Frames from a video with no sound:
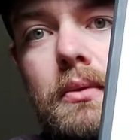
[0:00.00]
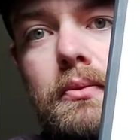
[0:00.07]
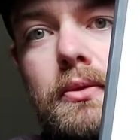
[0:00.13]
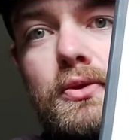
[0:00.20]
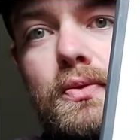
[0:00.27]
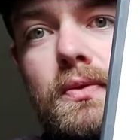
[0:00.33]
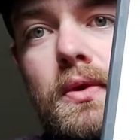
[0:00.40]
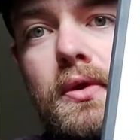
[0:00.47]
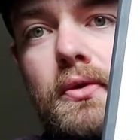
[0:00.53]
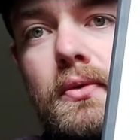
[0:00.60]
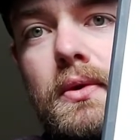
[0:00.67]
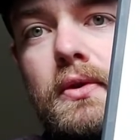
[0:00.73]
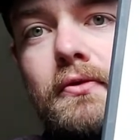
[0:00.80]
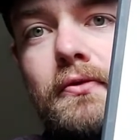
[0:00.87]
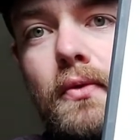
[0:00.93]
Between the 3
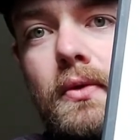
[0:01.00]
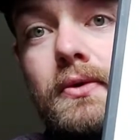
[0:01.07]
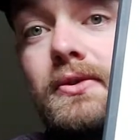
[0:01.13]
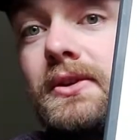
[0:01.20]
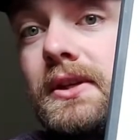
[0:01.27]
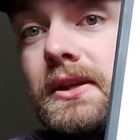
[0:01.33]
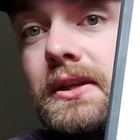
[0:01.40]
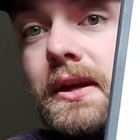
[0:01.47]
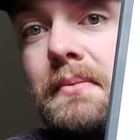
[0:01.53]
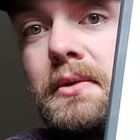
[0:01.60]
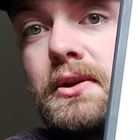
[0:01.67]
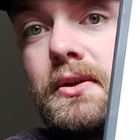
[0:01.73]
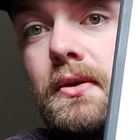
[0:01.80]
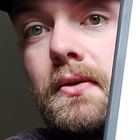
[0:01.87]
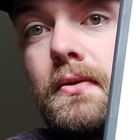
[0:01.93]
and the 4, there's a
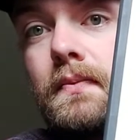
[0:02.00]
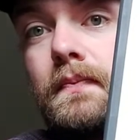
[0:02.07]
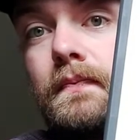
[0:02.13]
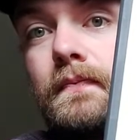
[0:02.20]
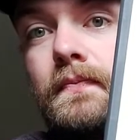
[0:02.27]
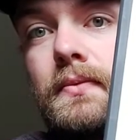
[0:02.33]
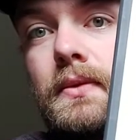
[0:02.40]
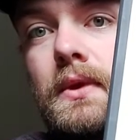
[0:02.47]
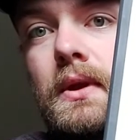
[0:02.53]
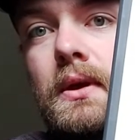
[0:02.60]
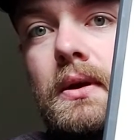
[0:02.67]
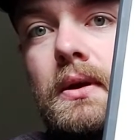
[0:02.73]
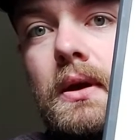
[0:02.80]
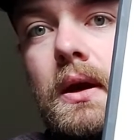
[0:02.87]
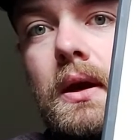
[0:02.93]
semitone,
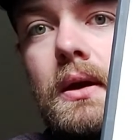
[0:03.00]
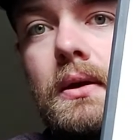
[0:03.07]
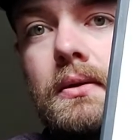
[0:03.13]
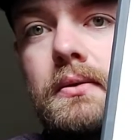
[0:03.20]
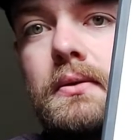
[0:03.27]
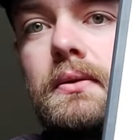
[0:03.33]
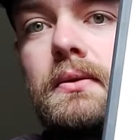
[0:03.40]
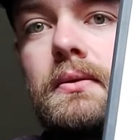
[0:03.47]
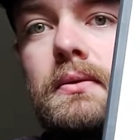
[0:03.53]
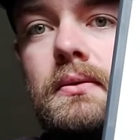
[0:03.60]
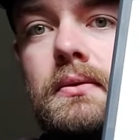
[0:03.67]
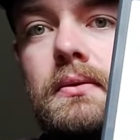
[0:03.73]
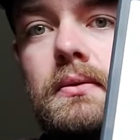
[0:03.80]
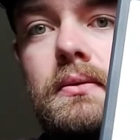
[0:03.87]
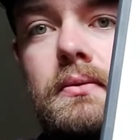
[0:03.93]
and
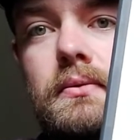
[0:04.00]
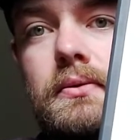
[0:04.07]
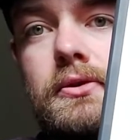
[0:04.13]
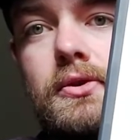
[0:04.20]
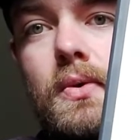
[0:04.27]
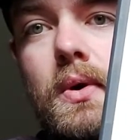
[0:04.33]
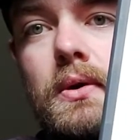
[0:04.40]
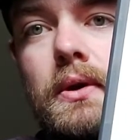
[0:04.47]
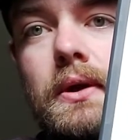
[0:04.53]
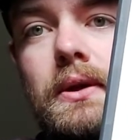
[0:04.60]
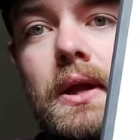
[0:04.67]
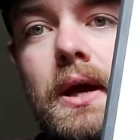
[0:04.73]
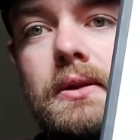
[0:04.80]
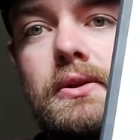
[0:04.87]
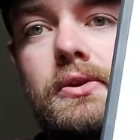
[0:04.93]
so on like that.